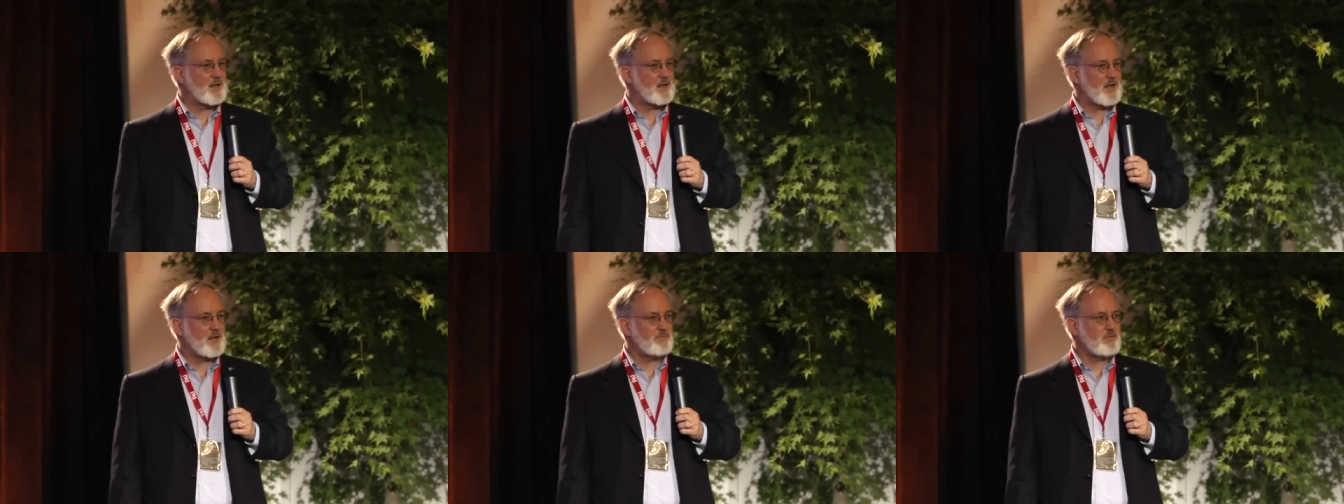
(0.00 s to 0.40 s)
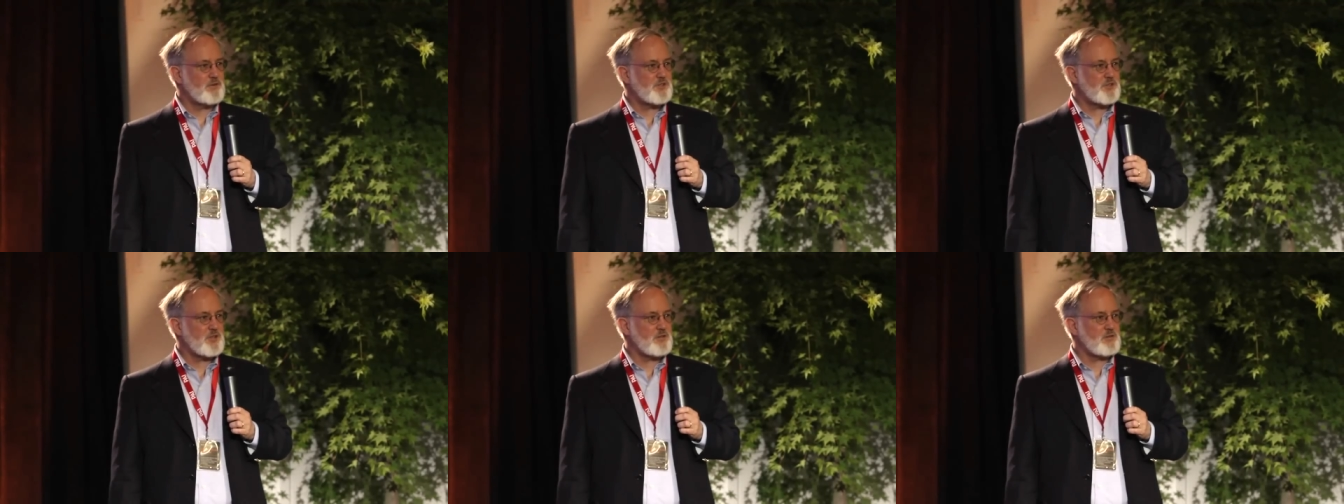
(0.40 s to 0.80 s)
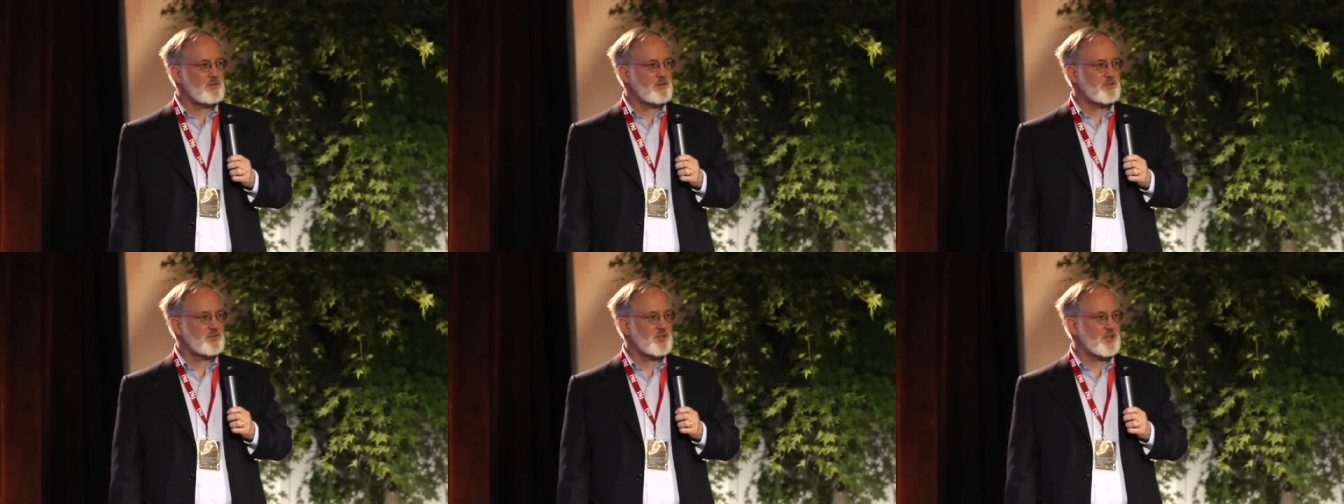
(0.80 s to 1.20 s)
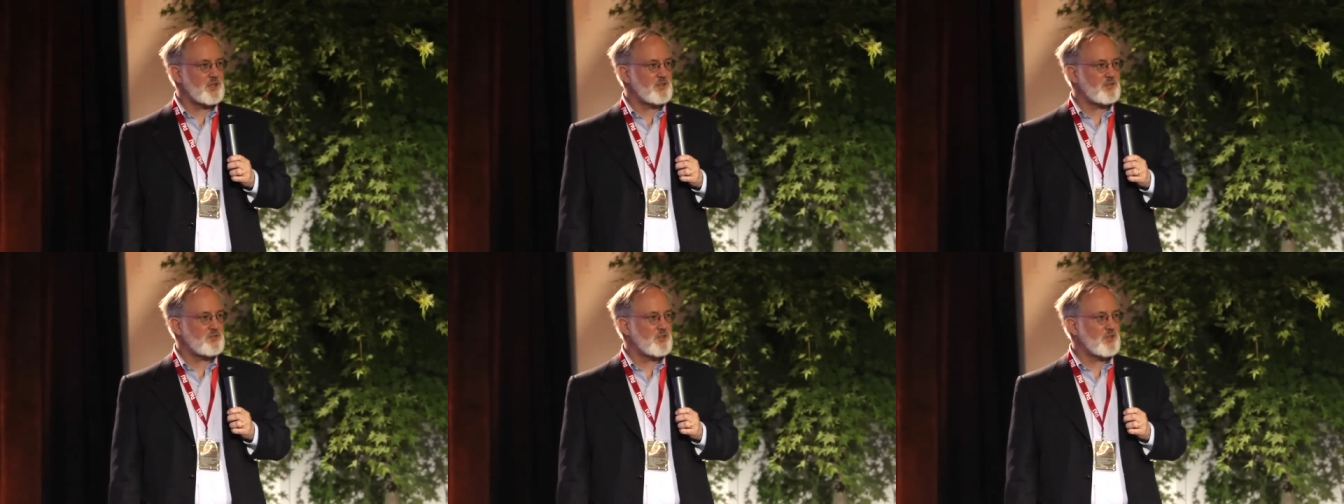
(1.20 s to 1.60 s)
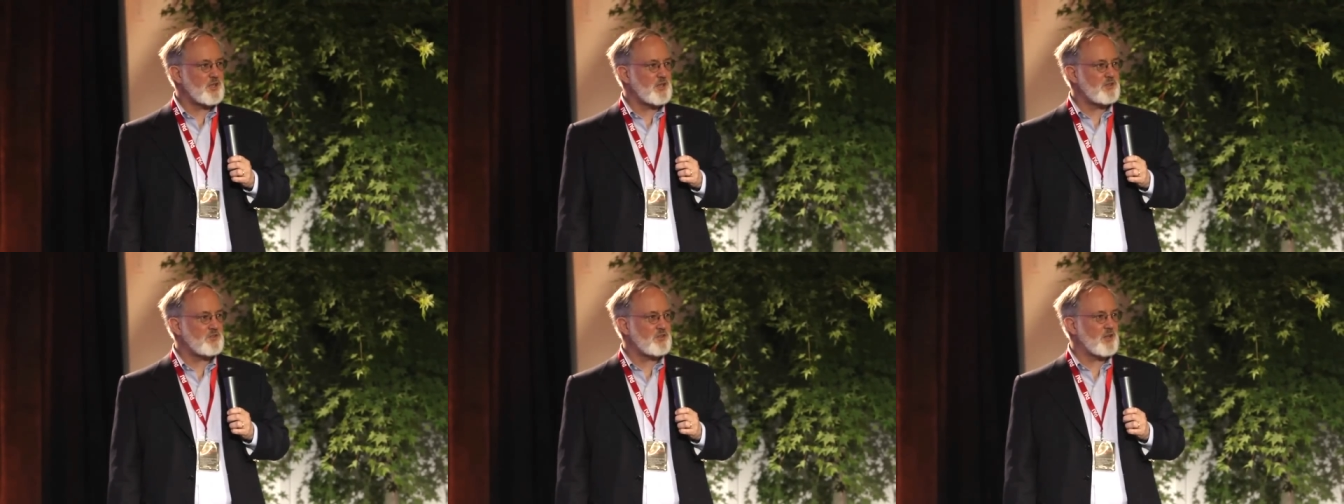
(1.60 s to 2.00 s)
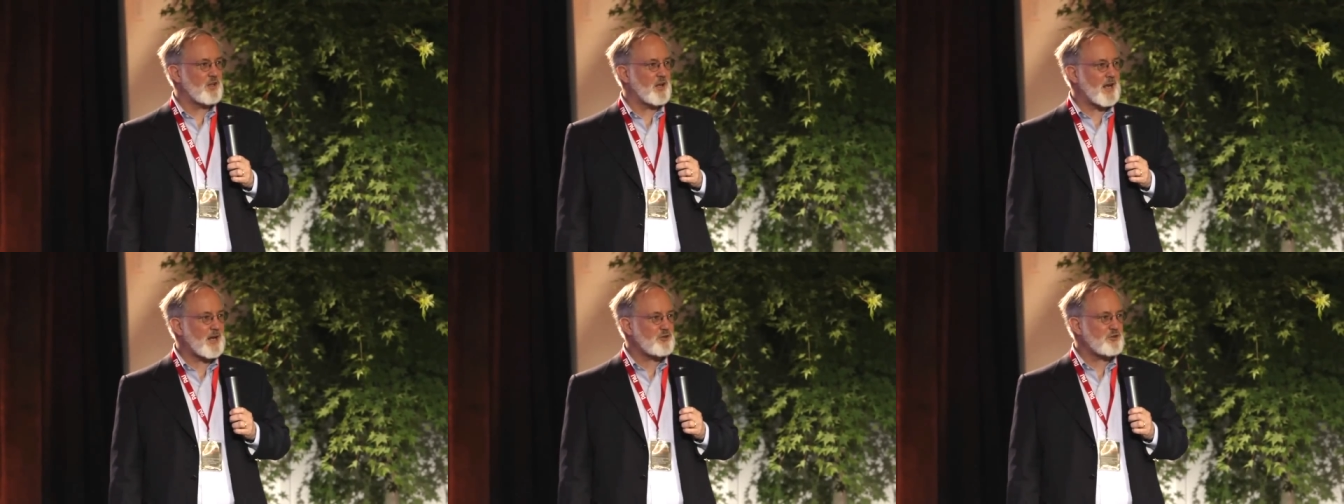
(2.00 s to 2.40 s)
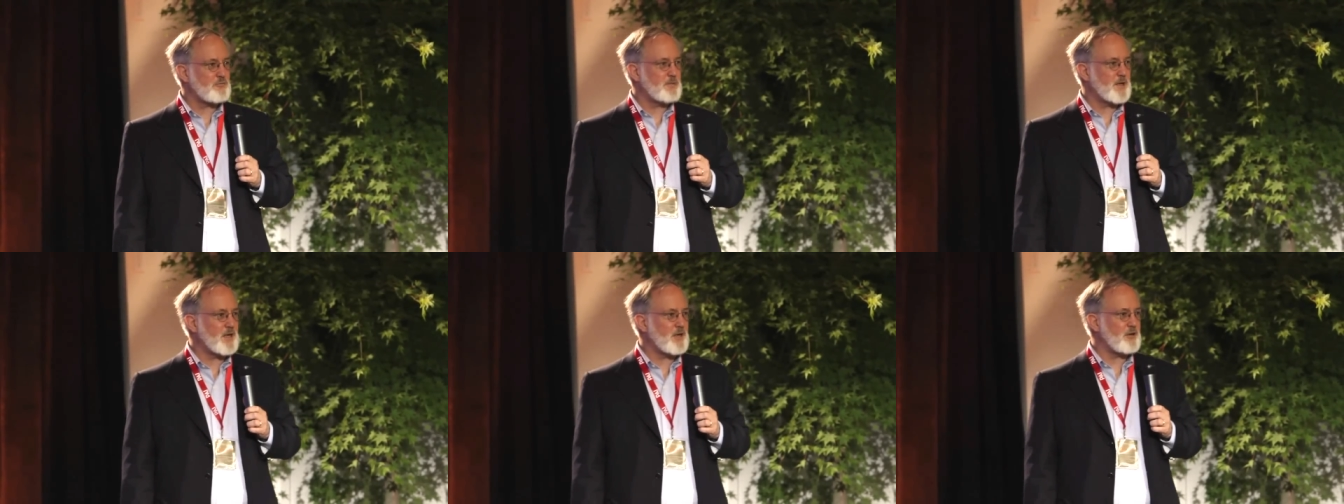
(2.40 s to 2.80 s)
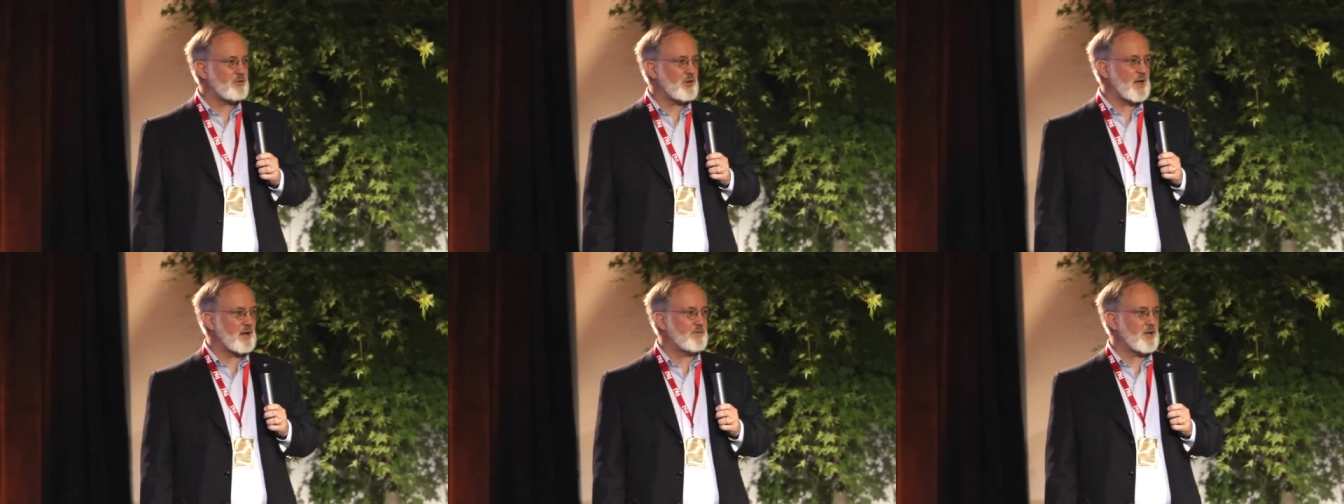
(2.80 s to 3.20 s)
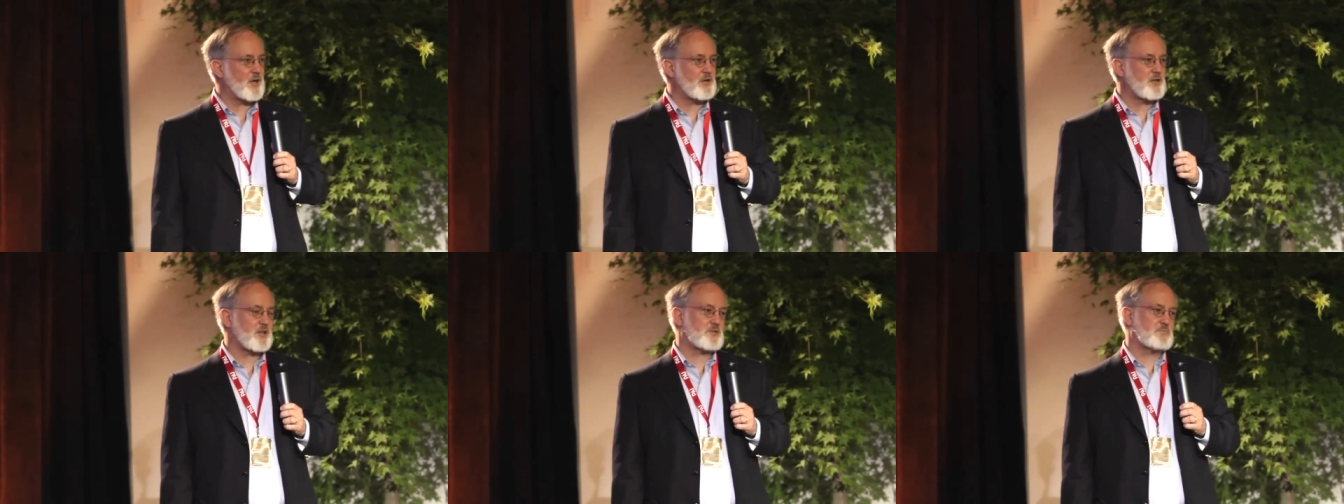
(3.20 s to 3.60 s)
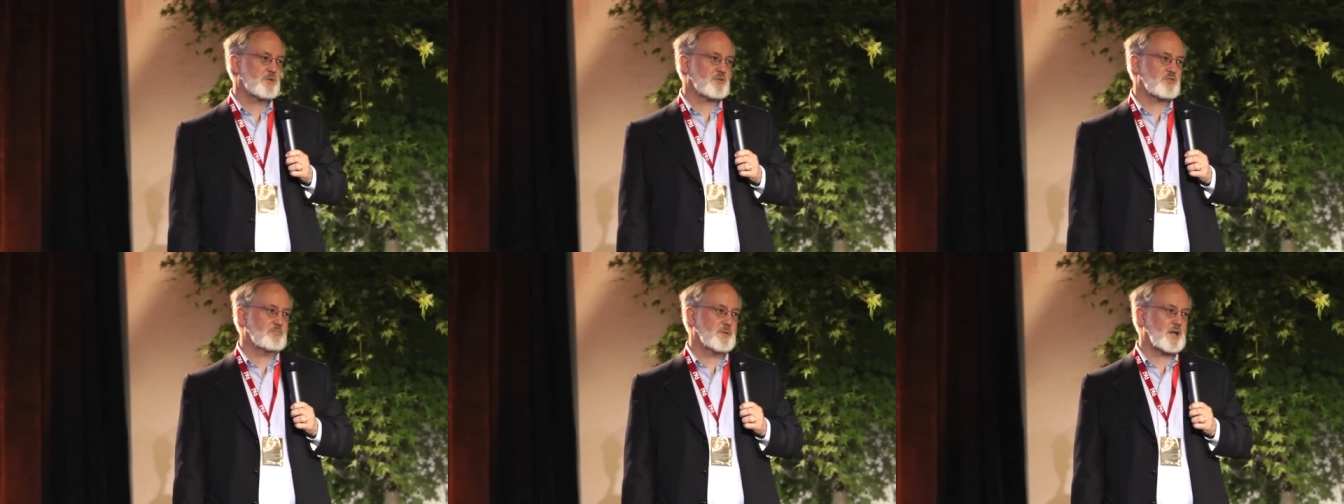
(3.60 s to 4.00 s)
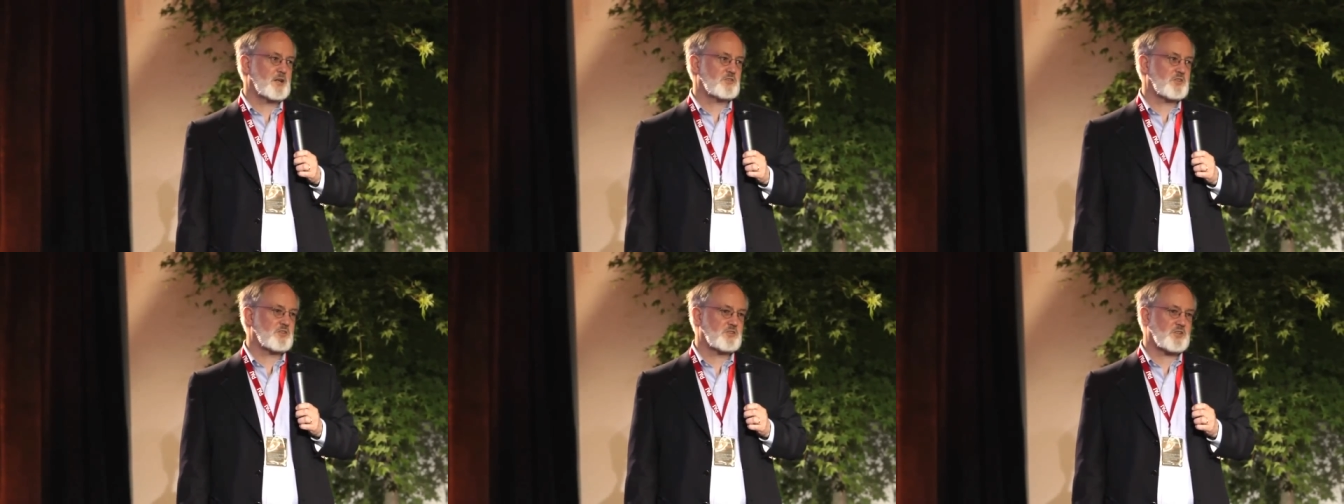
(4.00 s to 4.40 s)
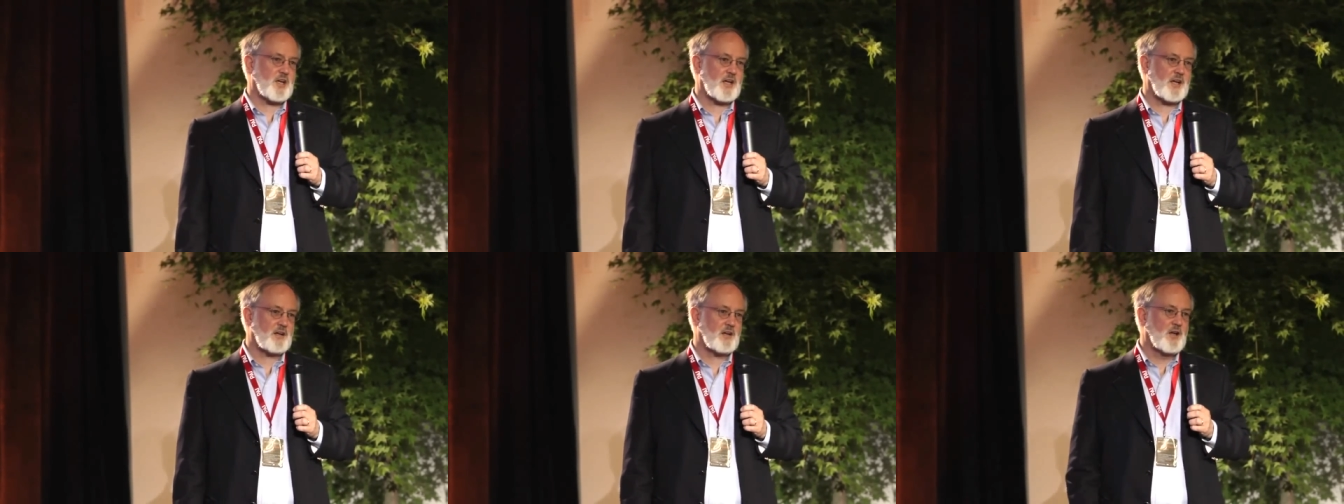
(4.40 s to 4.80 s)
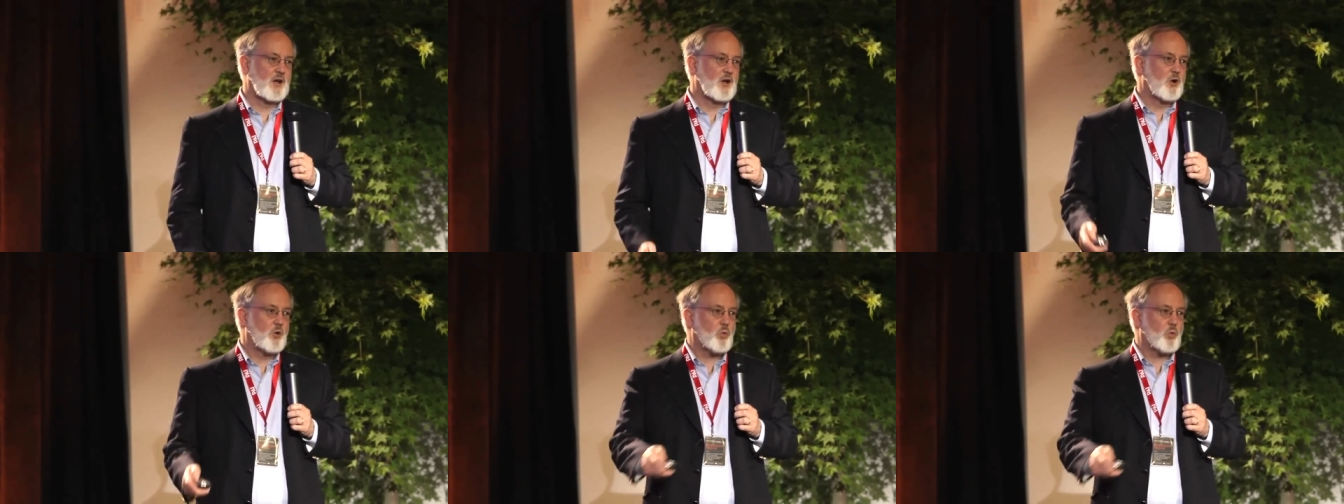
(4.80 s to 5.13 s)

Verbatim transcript: And every single disease needs an extra paragraph in our textbooks of medicine saying,